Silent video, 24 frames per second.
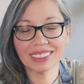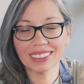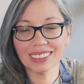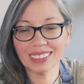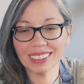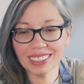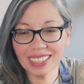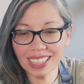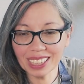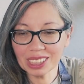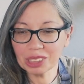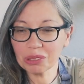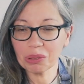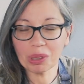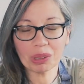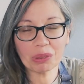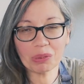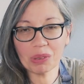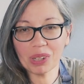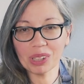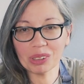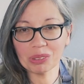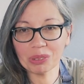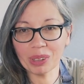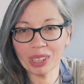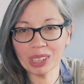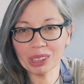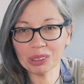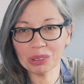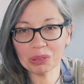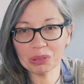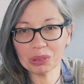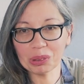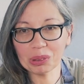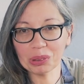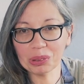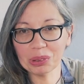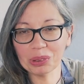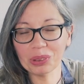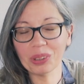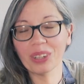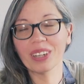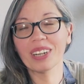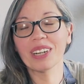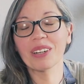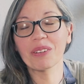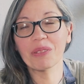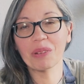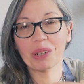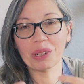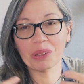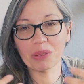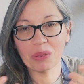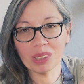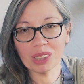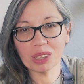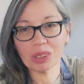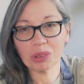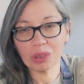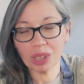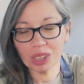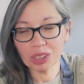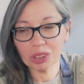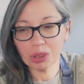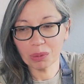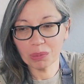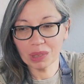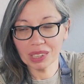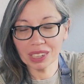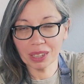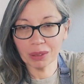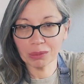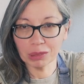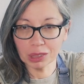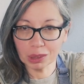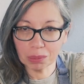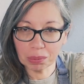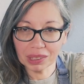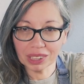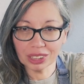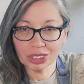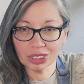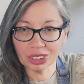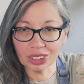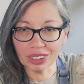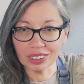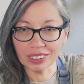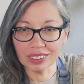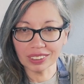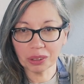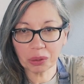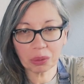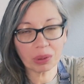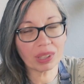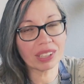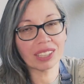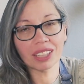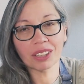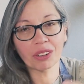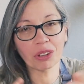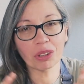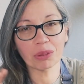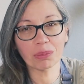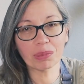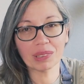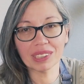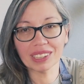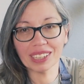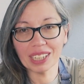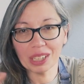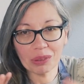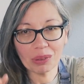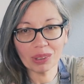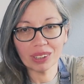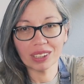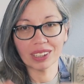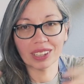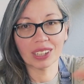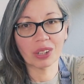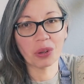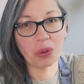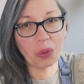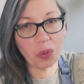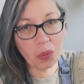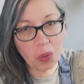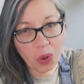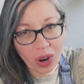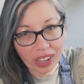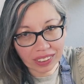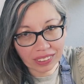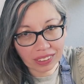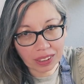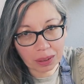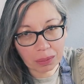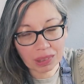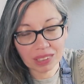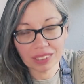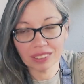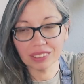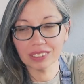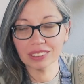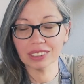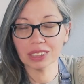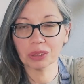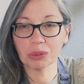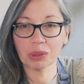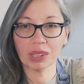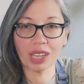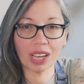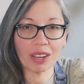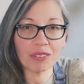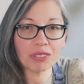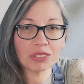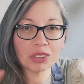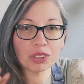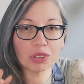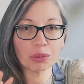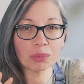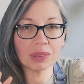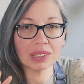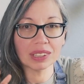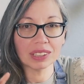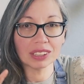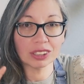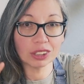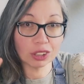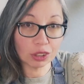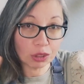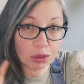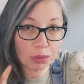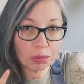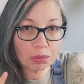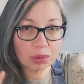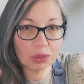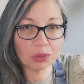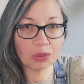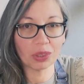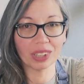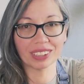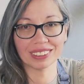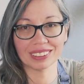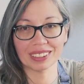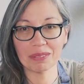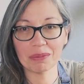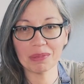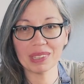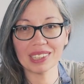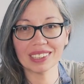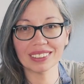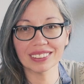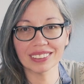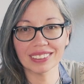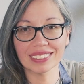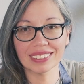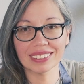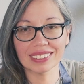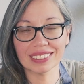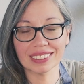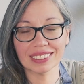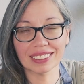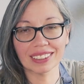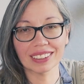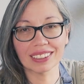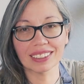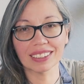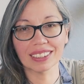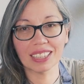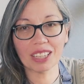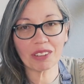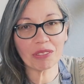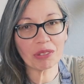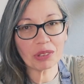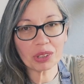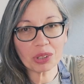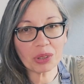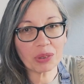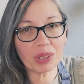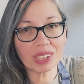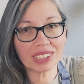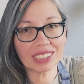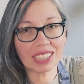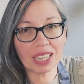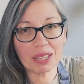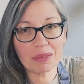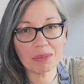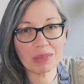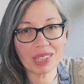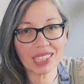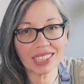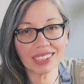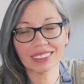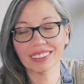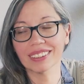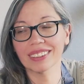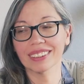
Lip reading: That's what we are trying to do when we try to become special. We cannot be regular watermelons. We have to be cube watermelons, if you know what I mean.